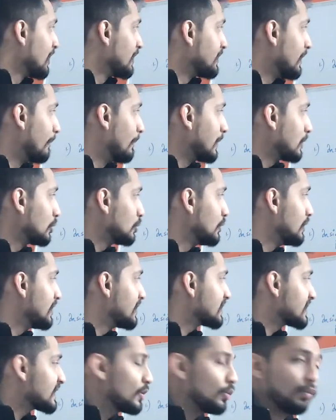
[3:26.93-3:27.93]
Number two
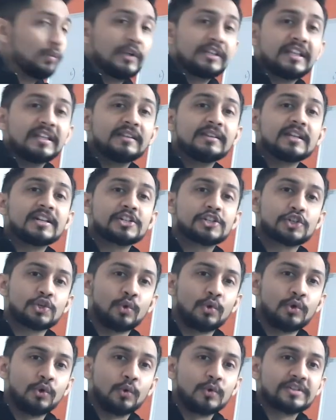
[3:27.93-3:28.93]
is within the
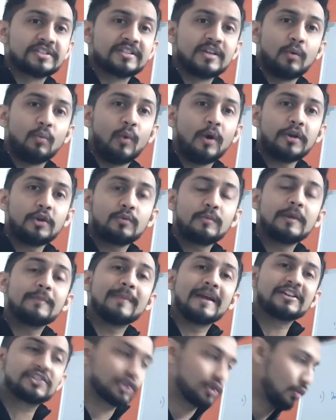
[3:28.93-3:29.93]
show notes. Now what do you mean
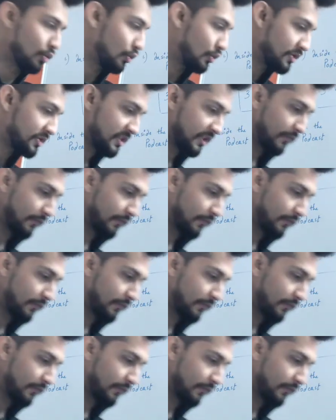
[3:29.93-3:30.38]
by show notes?